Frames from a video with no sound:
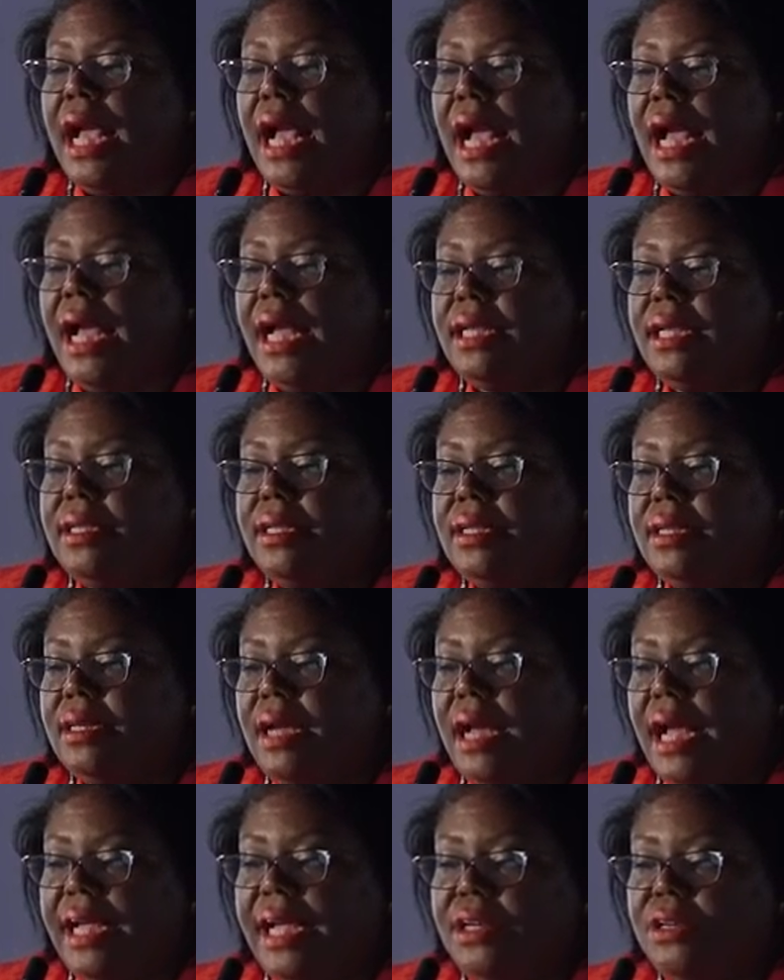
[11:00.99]
And
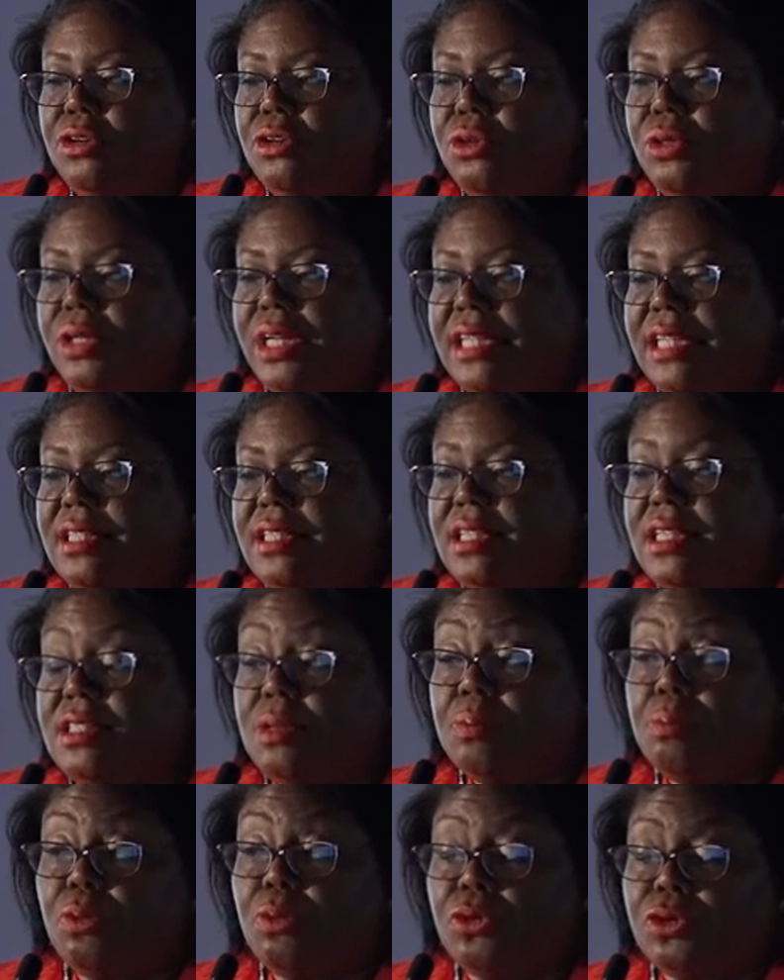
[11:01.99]
I know that it is
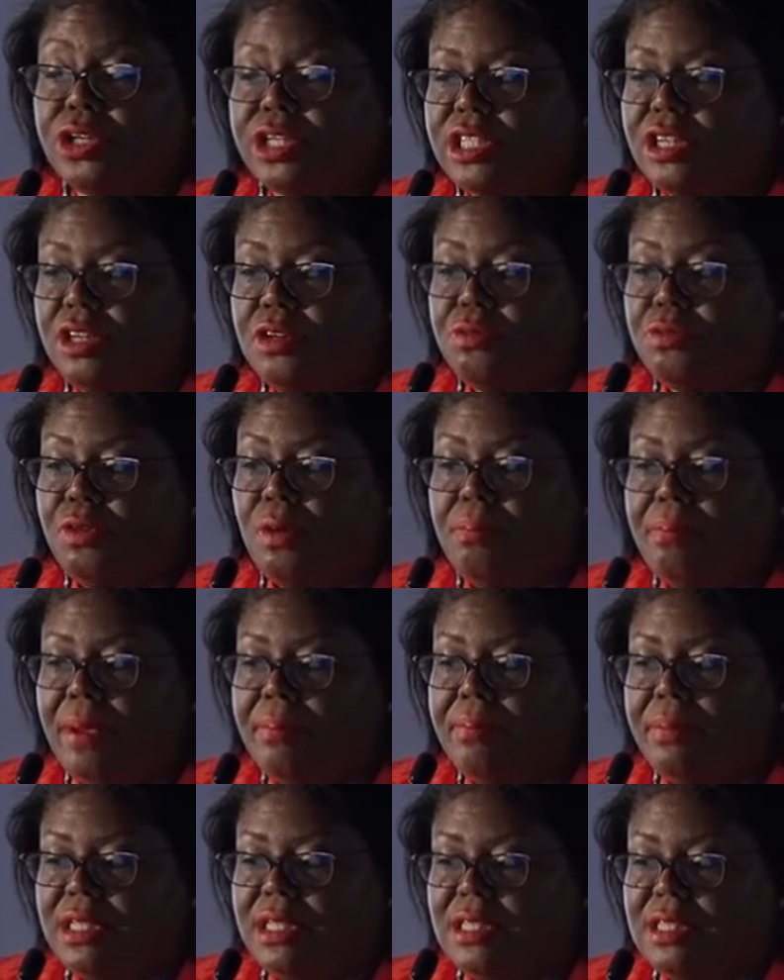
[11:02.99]
important for
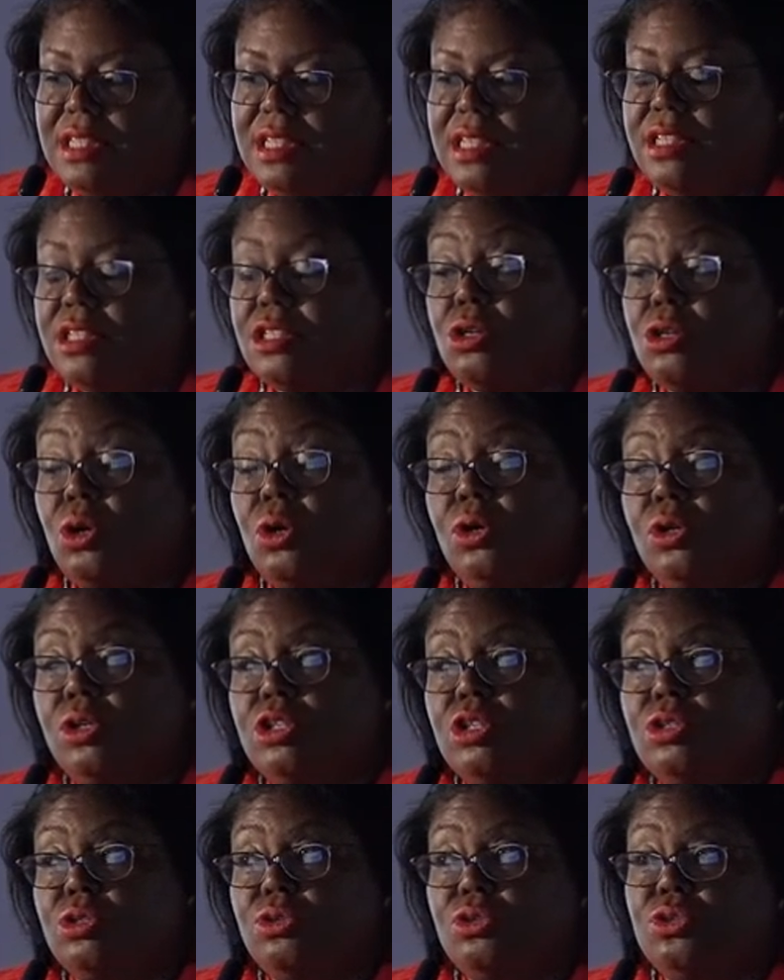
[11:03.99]
member states
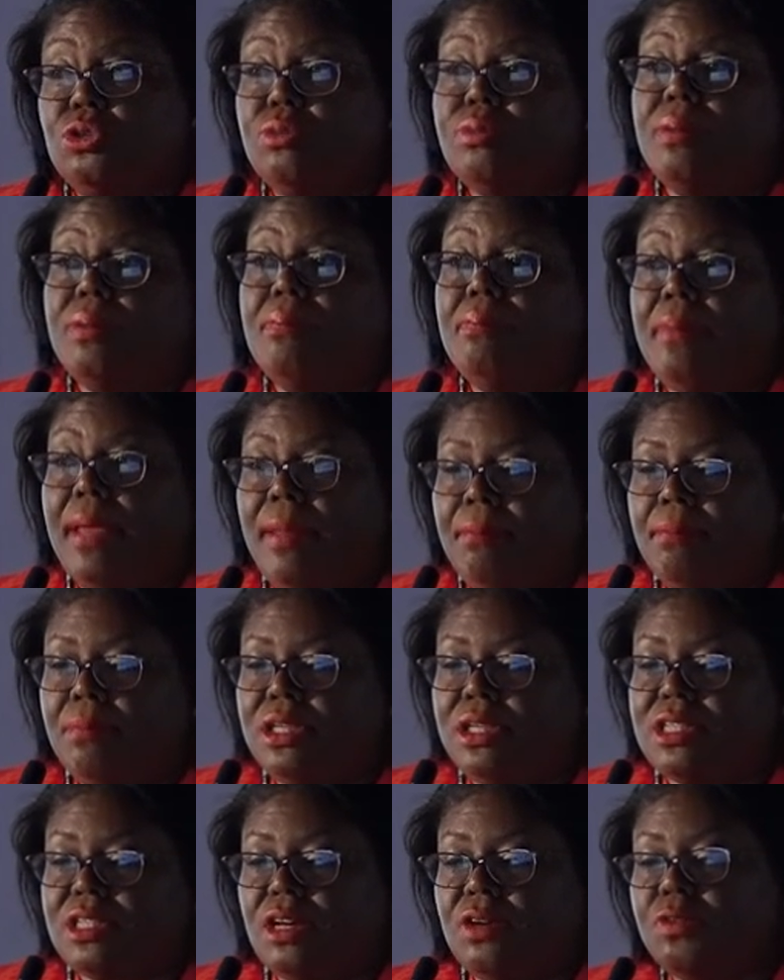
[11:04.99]
also to be
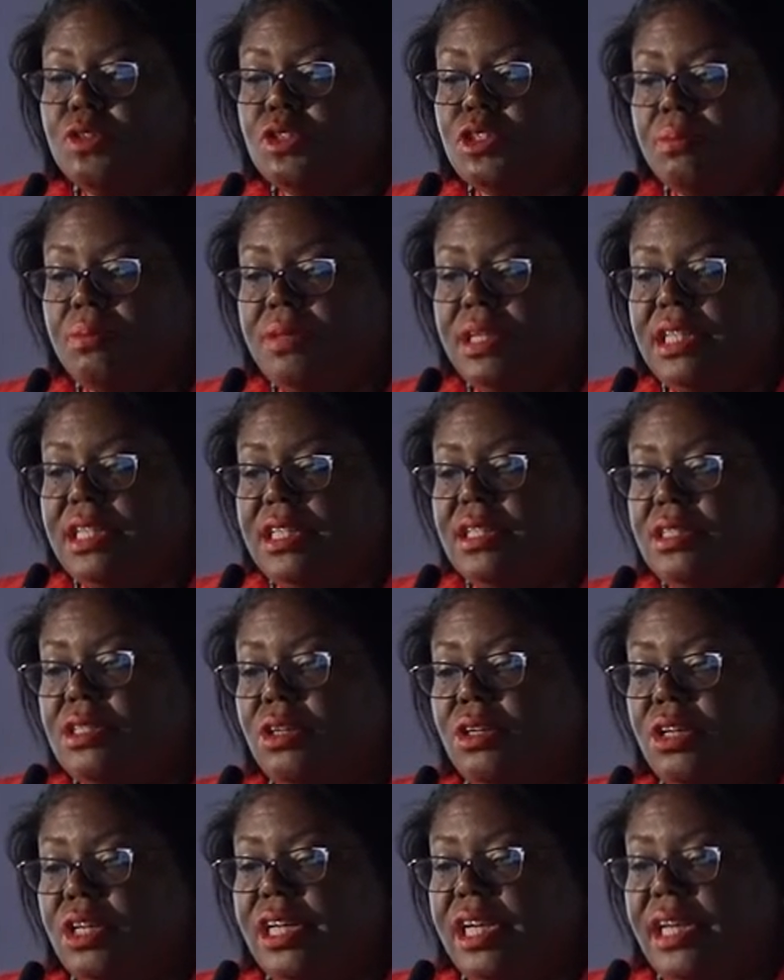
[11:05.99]
members of some of these
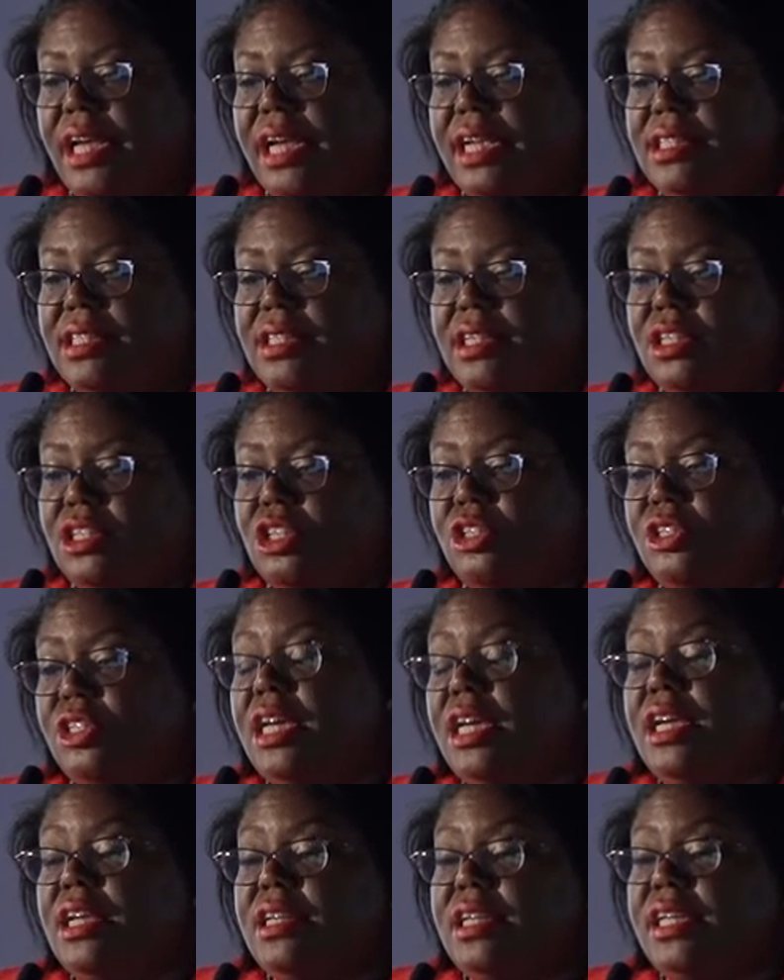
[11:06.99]
organizations,
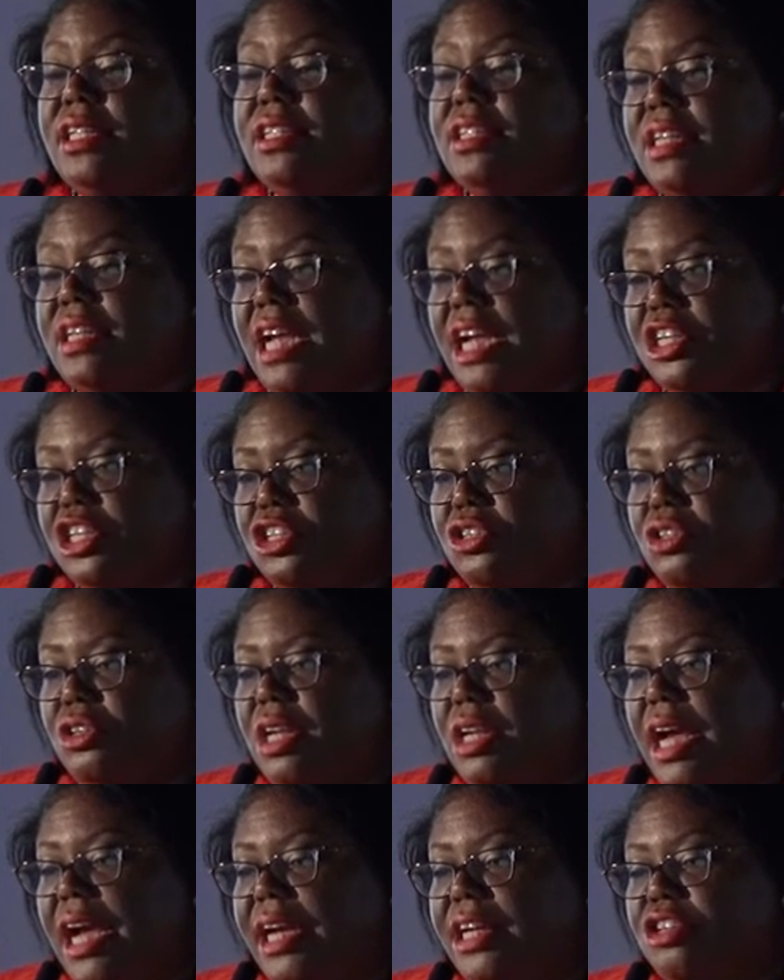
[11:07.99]
the International
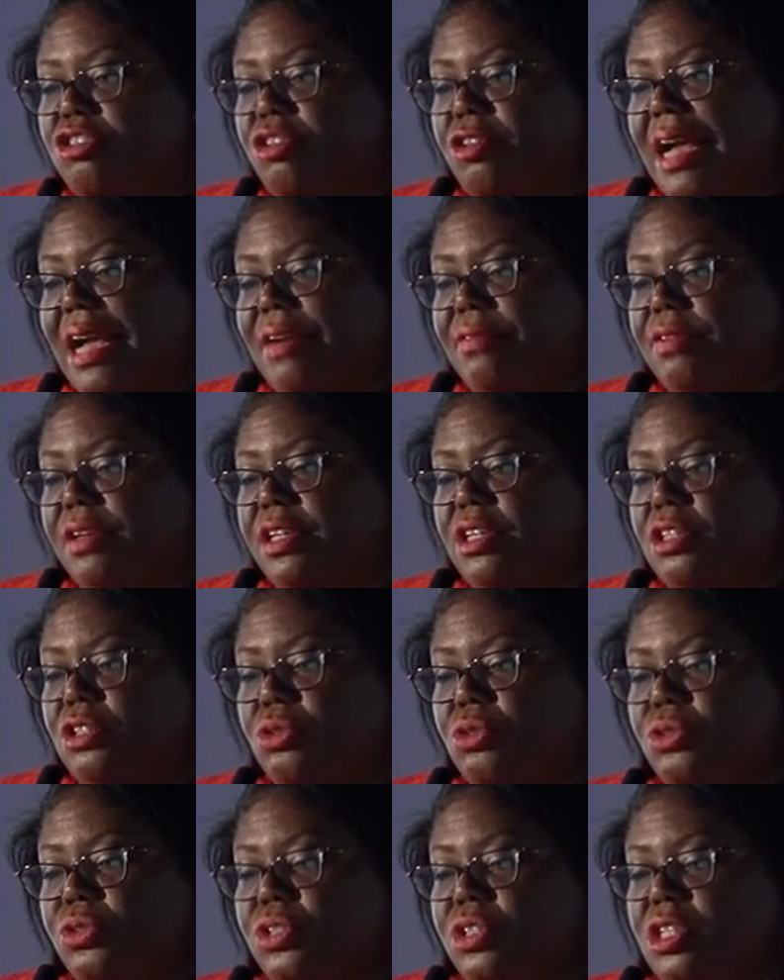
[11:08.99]
Hydrographic
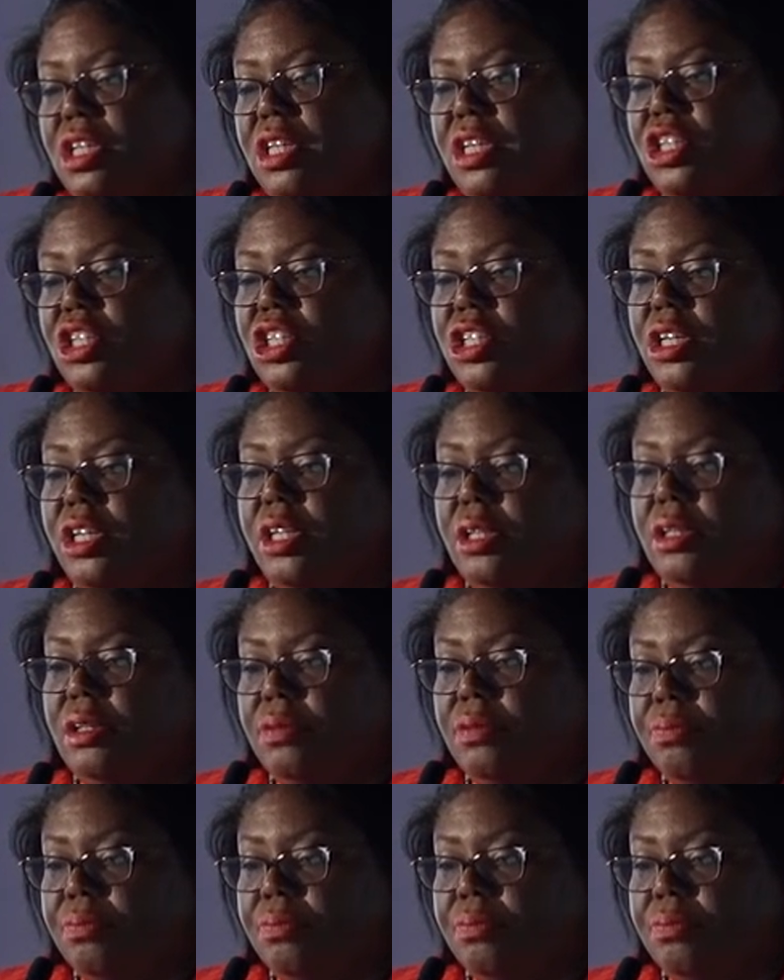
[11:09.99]
Association.